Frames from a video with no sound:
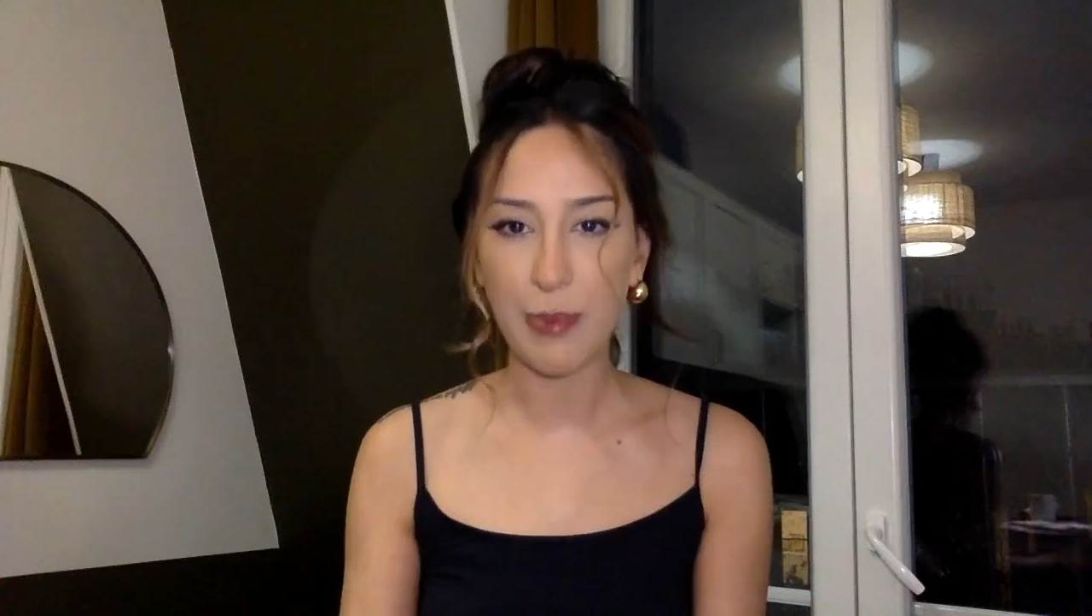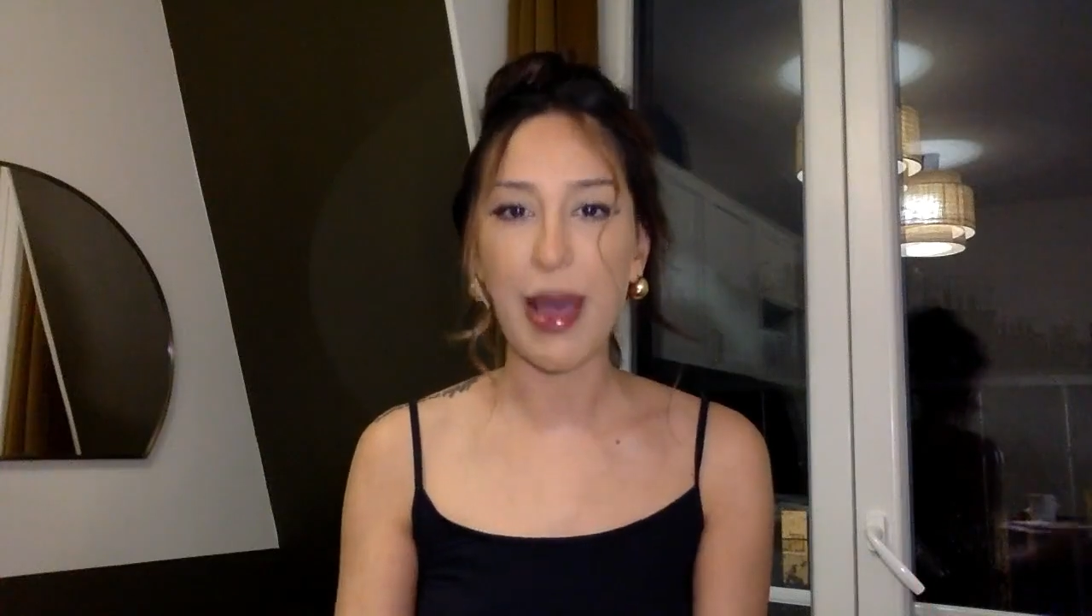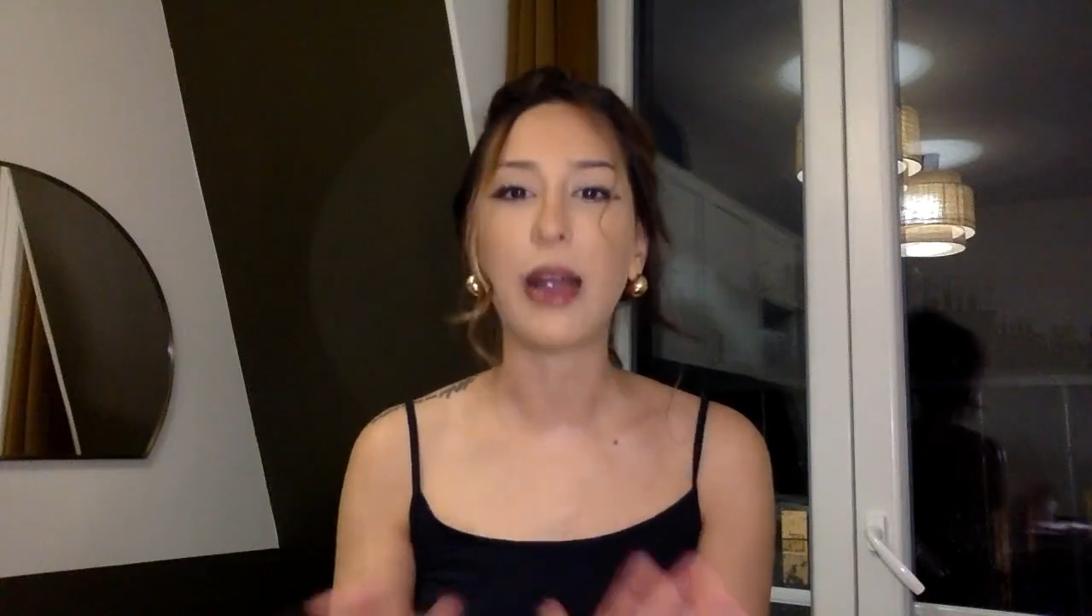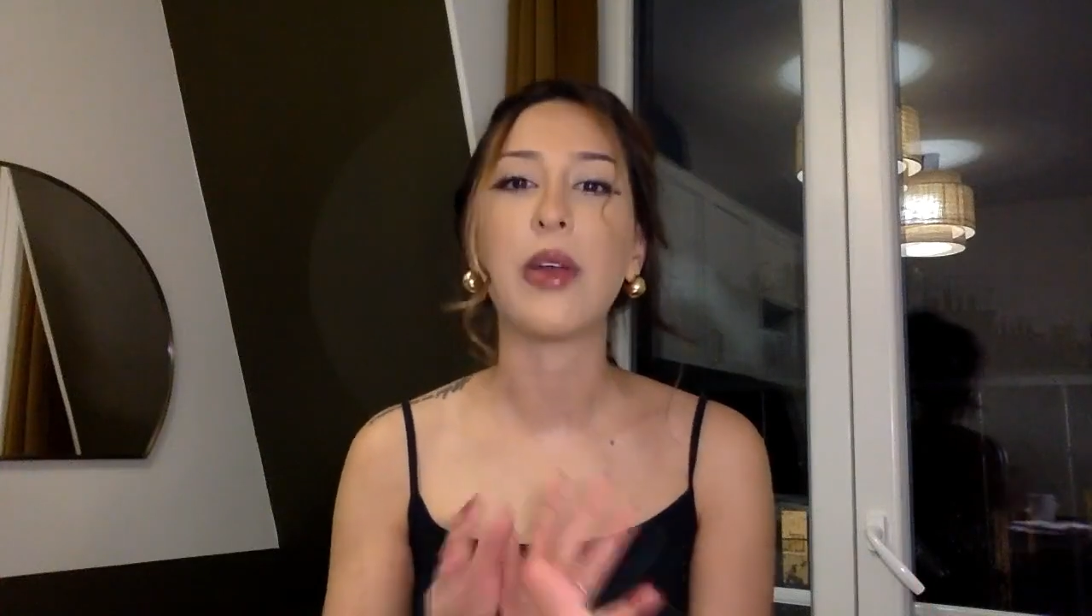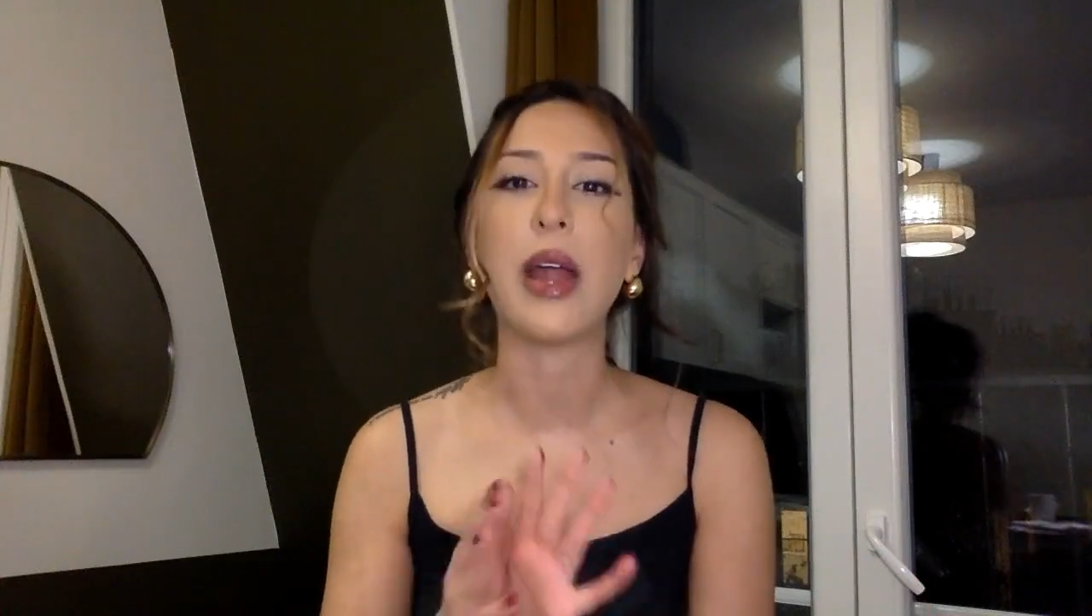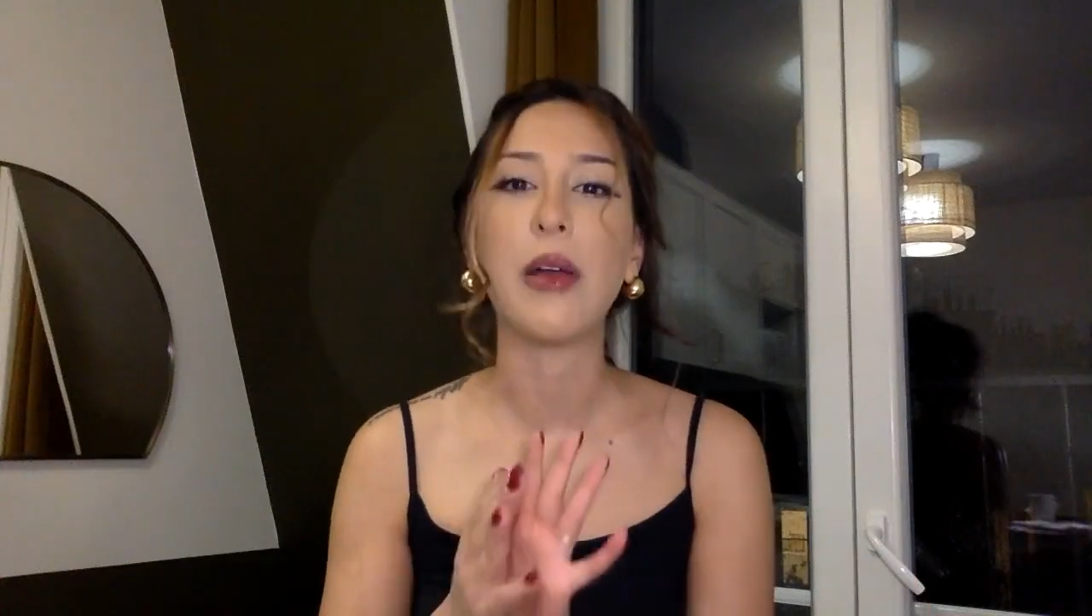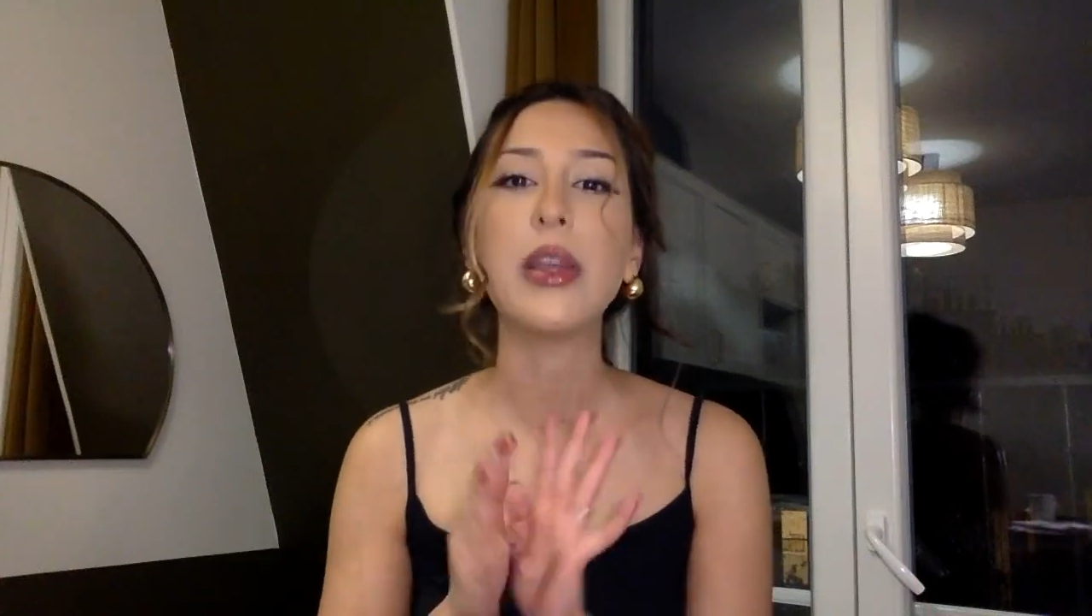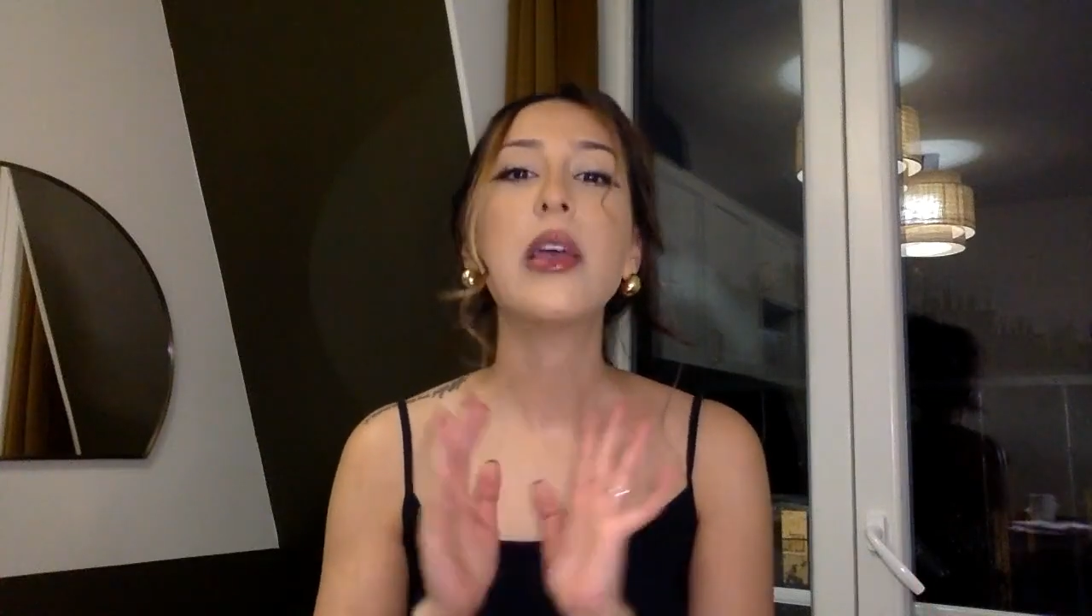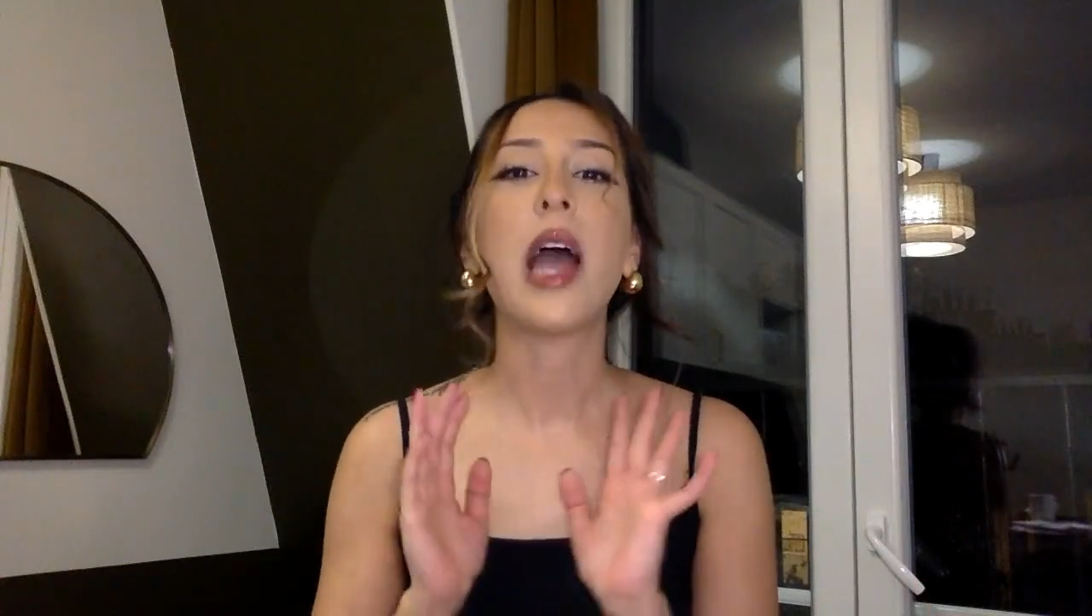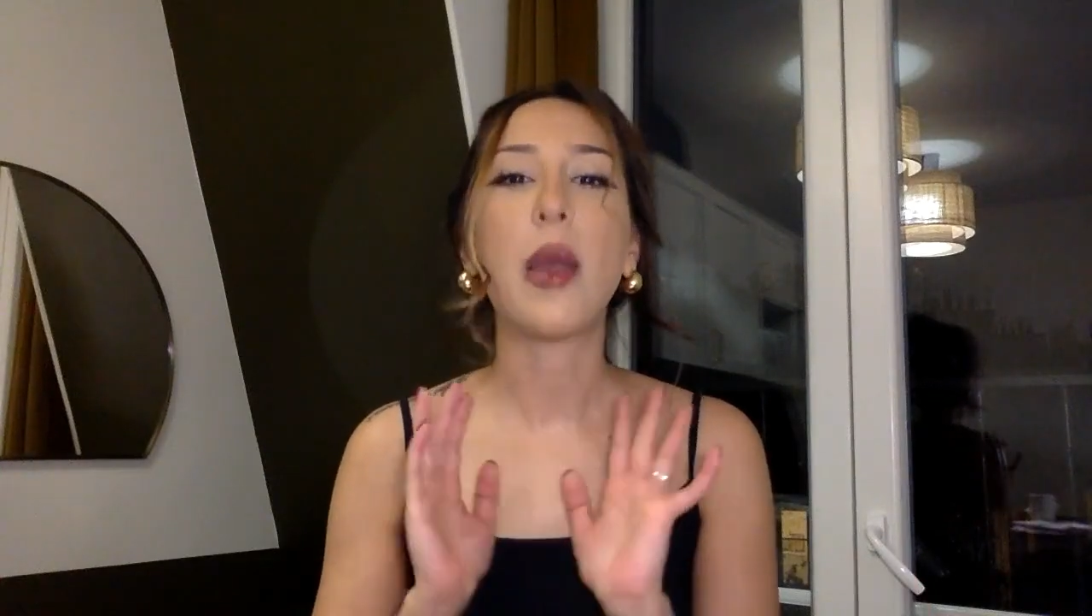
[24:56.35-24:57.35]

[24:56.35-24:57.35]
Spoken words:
the background.